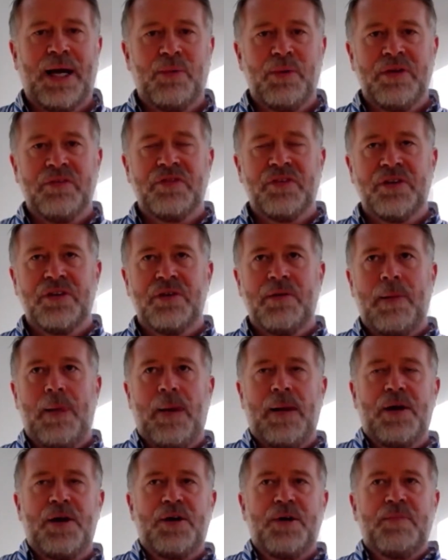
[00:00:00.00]
However,
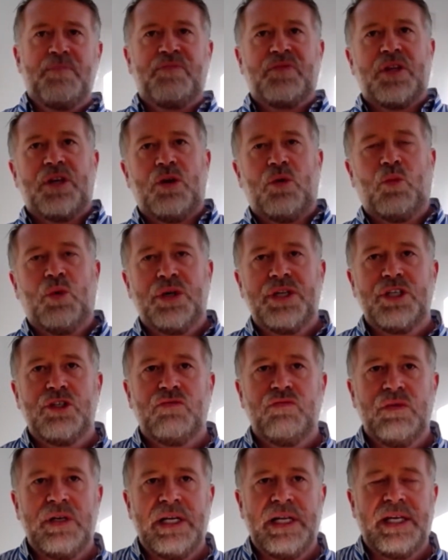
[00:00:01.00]
what is
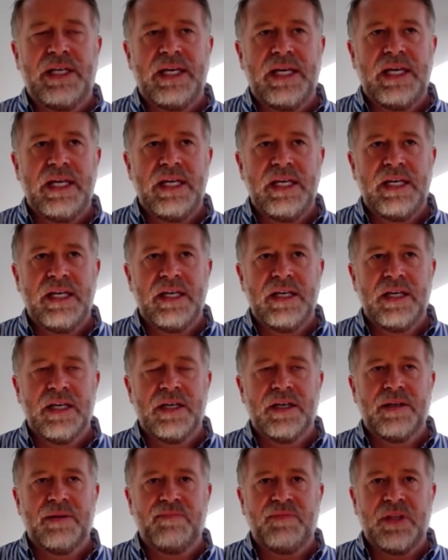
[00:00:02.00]
really key
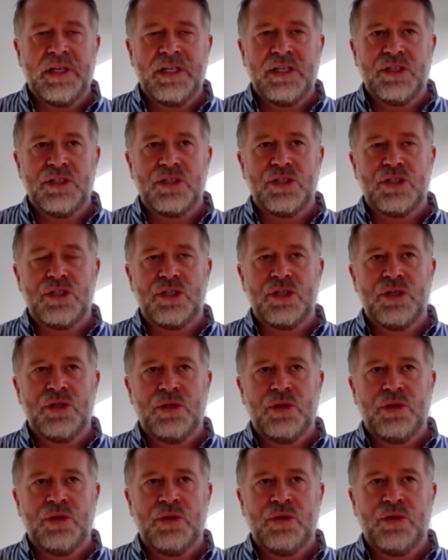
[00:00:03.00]
here is
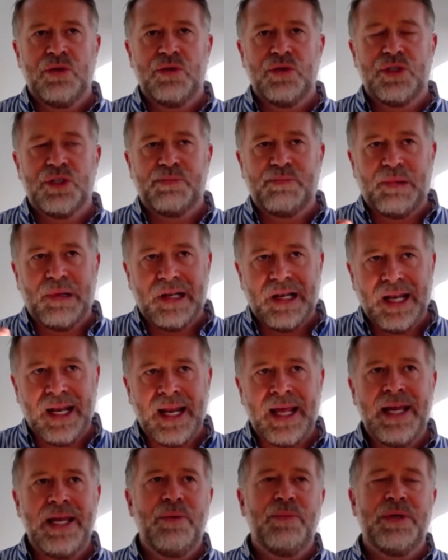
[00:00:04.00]
to
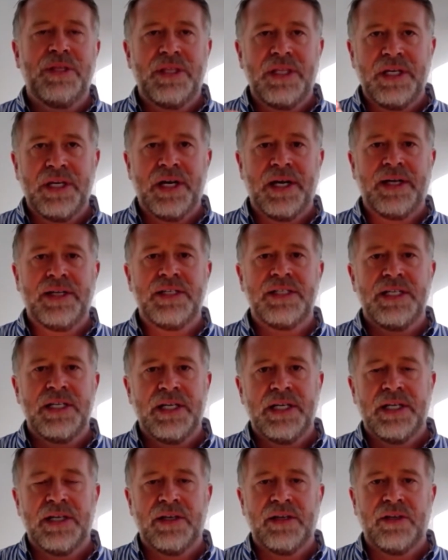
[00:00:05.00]
play with the
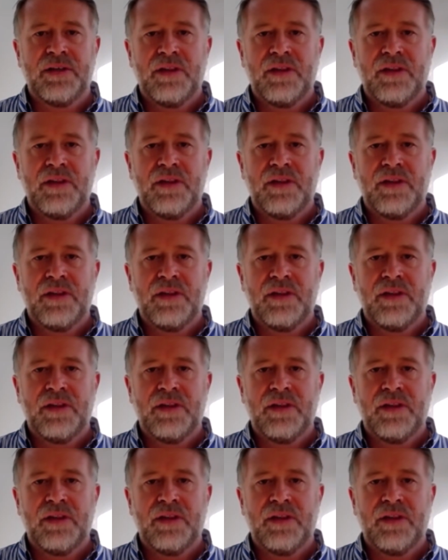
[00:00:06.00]
idea